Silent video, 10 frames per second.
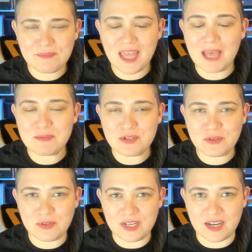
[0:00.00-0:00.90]

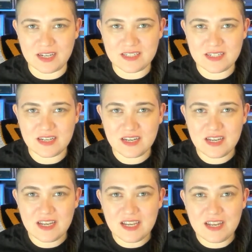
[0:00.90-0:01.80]
Absolutely not.
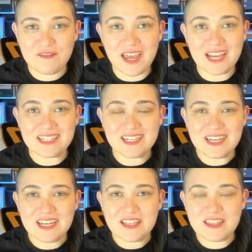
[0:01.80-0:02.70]
In fact,
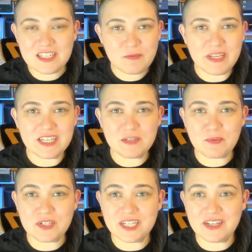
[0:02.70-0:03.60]
this week is a
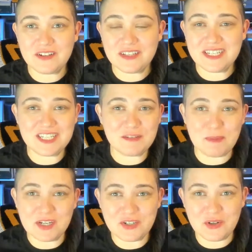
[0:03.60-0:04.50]
particularly
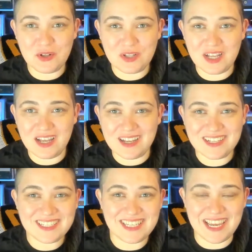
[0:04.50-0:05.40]
special
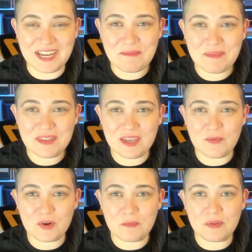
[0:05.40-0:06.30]
game that
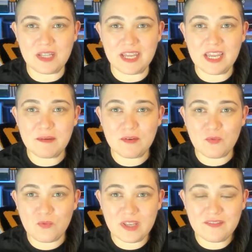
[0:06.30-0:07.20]
we're playing.
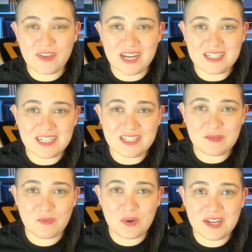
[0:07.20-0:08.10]
In fact, it's
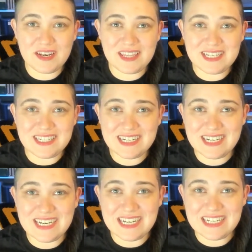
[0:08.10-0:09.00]
one that
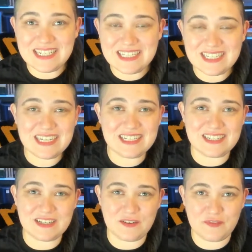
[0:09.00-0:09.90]
didn't
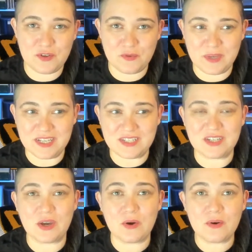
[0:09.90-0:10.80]
exist a few weeks
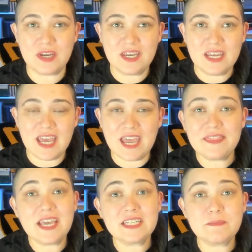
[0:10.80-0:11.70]
ago. And
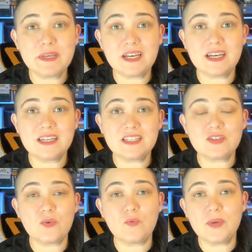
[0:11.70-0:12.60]
that's because
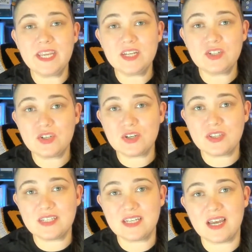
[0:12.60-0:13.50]
we took
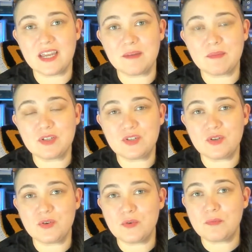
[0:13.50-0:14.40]
the time
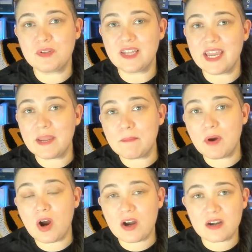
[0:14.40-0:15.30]
to play
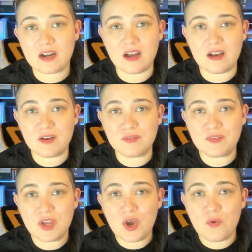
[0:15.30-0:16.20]
part of
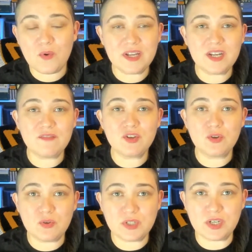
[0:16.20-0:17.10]
one of the
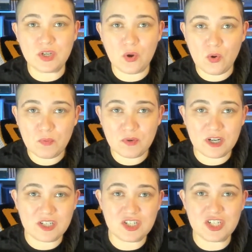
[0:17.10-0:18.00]
Golden
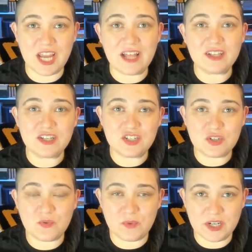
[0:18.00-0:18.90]
Cobra Challenge
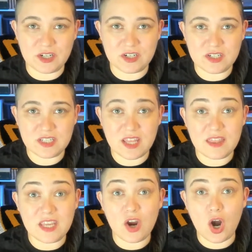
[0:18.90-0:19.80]
winners,
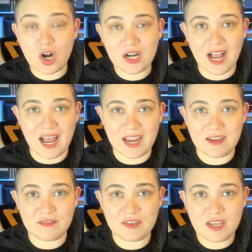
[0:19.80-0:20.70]
the Archive.